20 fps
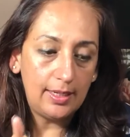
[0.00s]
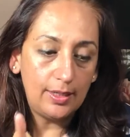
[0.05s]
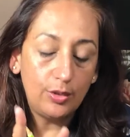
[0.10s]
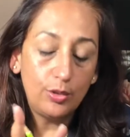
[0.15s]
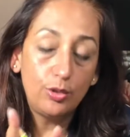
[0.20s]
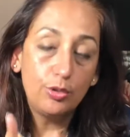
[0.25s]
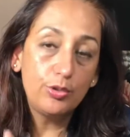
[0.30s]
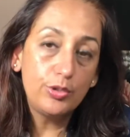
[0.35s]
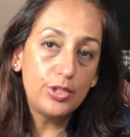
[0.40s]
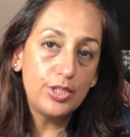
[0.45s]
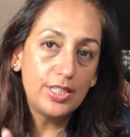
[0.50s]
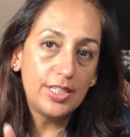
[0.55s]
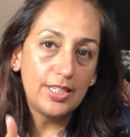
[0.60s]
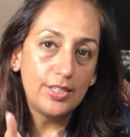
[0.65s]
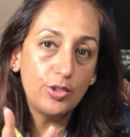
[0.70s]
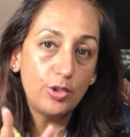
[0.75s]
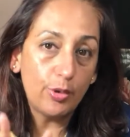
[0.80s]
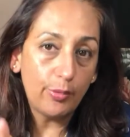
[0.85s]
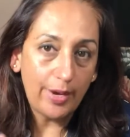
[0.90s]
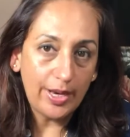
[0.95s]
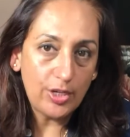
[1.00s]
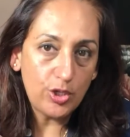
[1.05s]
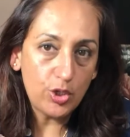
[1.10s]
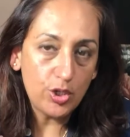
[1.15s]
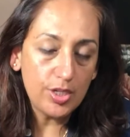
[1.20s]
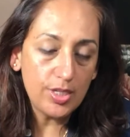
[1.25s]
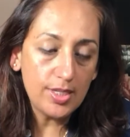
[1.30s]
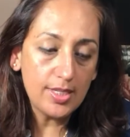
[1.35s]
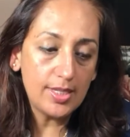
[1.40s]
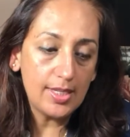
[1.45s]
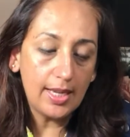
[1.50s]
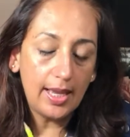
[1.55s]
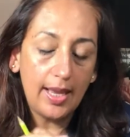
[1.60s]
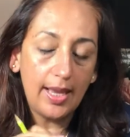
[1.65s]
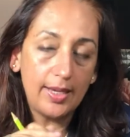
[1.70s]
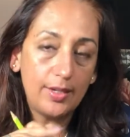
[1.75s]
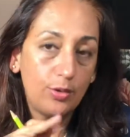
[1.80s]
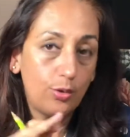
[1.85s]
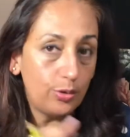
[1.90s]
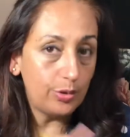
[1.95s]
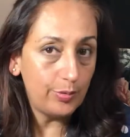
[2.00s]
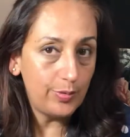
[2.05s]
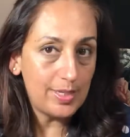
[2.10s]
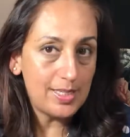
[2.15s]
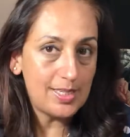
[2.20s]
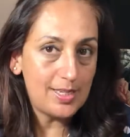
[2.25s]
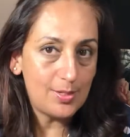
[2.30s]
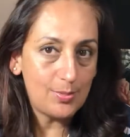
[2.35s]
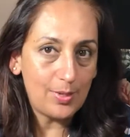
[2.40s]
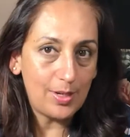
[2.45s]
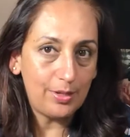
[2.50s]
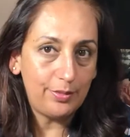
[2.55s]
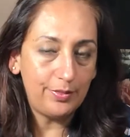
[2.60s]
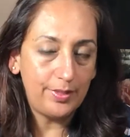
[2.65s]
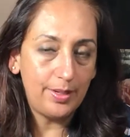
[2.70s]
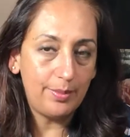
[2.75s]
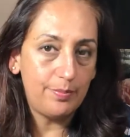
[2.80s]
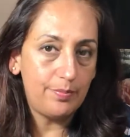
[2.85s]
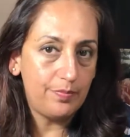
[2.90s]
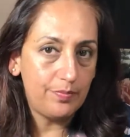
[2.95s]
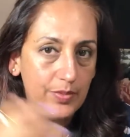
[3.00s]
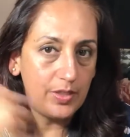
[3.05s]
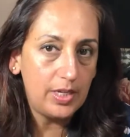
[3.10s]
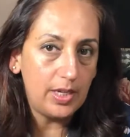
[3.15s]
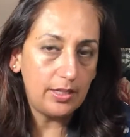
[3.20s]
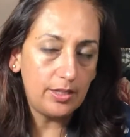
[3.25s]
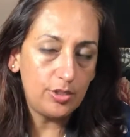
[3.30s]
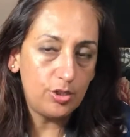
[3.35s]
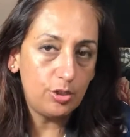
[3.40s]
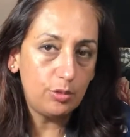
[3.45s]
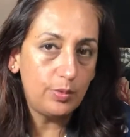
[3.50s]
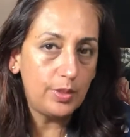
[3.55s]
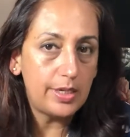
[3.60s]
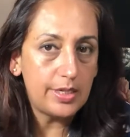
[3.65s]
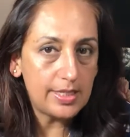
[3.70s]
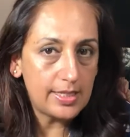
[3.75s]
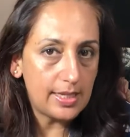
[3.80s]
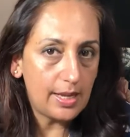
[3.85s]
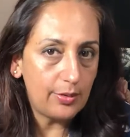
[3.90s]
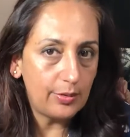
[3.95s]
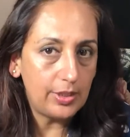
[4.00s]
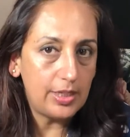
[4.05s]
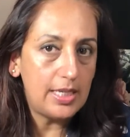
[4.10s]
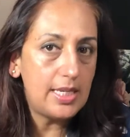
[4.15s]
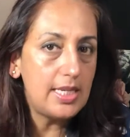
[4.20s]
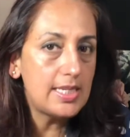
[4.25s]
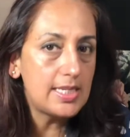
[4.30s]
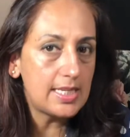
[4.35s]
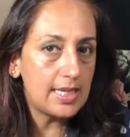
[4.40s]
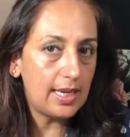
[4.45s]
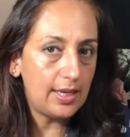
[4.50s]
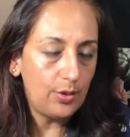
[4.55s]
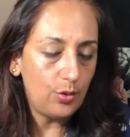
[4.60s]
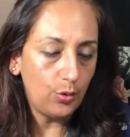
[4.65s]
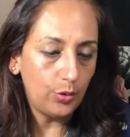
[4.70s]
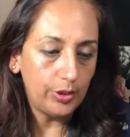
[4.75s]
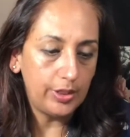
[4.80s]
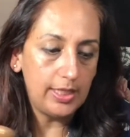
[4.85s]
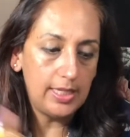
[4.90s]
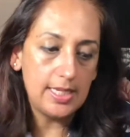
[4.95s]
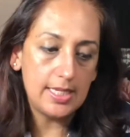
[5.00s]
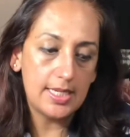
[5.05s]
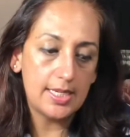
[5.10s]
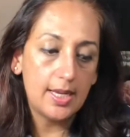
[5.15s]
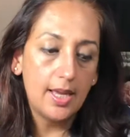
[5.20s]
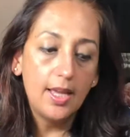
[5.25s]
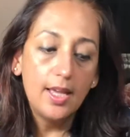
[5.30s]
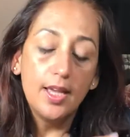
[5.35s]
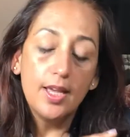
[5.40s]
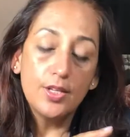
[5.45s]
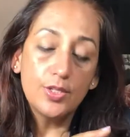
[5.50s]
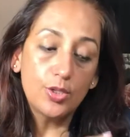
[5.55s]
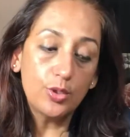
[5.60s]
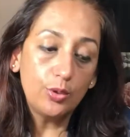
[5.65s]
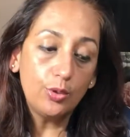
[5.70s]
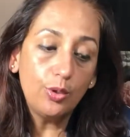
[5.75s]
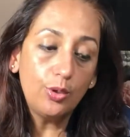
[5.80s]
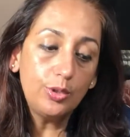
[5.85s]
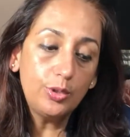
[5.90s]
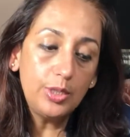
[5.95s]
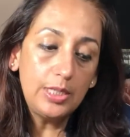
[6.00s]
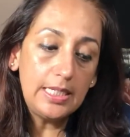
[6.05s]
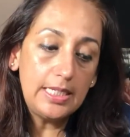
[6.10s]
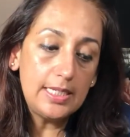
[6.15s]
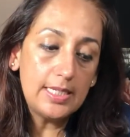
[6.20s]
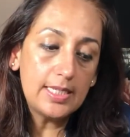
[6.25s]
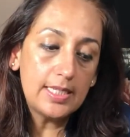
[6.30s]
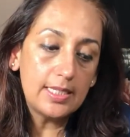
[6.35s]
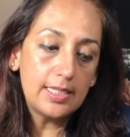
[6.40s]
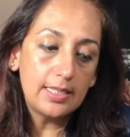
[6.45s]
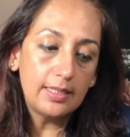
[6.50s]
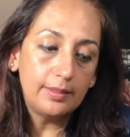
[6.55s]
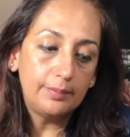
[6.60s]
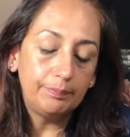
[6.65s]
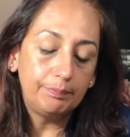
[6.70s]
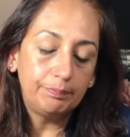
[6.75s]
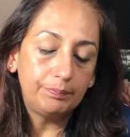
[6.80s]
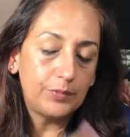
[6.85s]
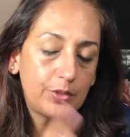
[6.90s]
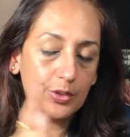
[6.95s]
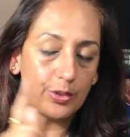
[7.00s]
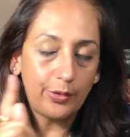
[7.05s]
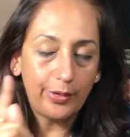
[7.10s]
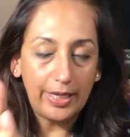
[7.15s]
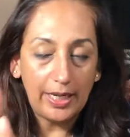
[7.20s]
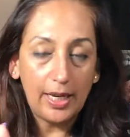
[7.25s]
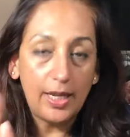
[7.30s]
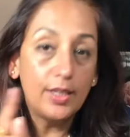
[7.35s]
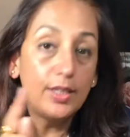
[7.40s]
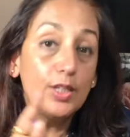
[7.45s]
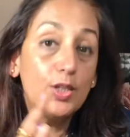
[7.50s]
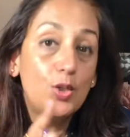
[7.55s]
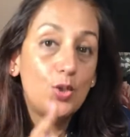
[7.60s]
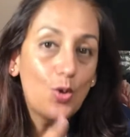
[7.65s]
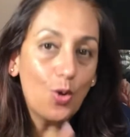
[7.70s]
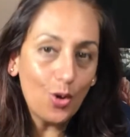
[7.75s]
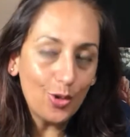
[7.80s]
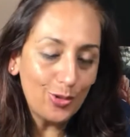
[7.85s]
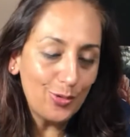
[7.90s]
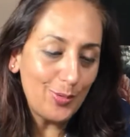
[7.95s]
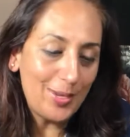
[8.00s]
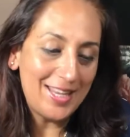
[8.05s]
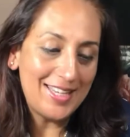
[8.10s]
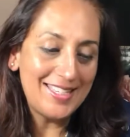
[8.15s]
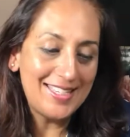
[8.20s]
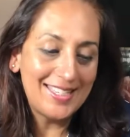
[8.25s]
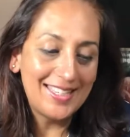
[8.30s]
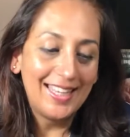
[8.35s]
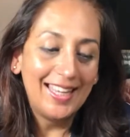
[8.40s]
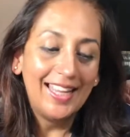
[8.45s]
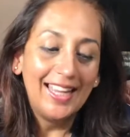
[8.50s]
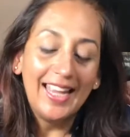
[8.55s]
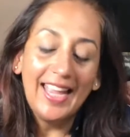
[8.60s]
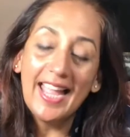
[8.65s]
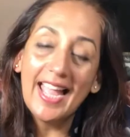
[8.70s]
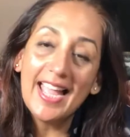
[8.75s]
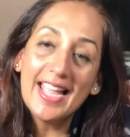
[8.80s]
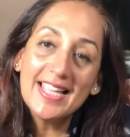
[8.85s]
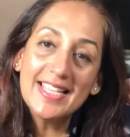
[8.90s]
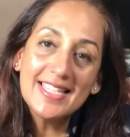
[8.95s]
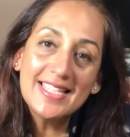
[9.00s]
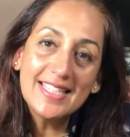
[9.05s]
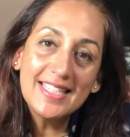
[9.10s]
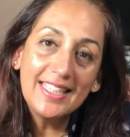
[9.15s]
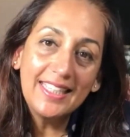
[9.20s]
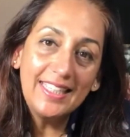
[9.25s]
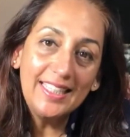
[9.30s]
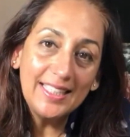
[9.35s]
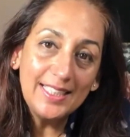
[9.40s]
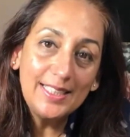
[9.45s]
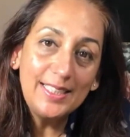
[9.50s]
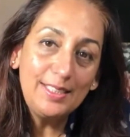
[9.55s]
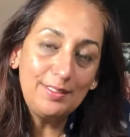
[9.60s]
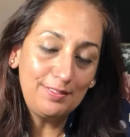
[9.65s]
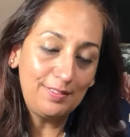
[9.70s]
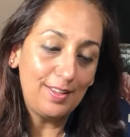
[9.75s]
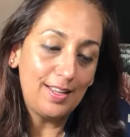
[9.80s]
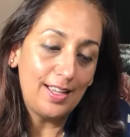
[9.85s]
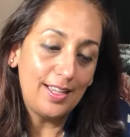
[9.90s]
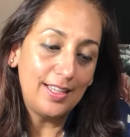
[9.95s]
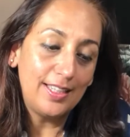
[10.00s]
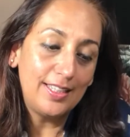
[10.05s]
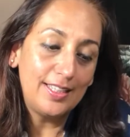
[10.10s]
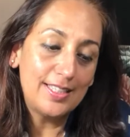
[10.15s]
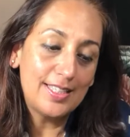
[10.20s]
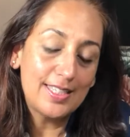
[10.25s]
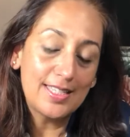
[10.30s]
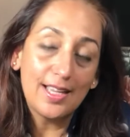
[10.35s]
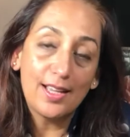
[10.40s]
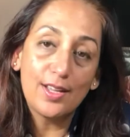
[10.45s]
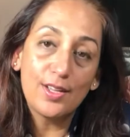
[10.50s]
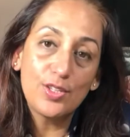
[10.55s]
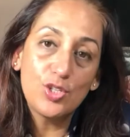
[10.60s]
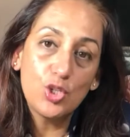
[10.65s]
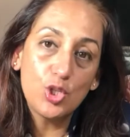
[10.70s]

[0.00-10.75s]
good directions, and northwest is one of them. The other 2 were southeast and northeast. So the northwest has the yearly flying star